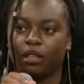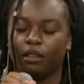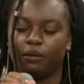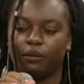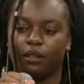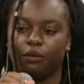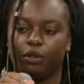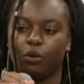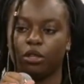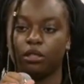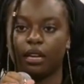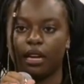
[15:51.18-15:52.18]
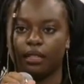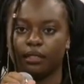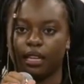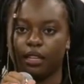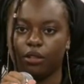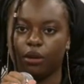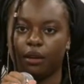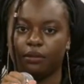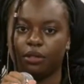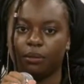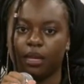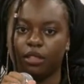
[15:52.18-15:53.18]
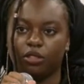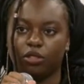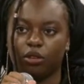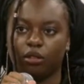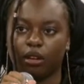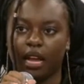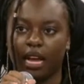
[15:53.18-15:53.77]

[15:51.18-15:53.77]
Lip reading: if you want to answer, you have to mention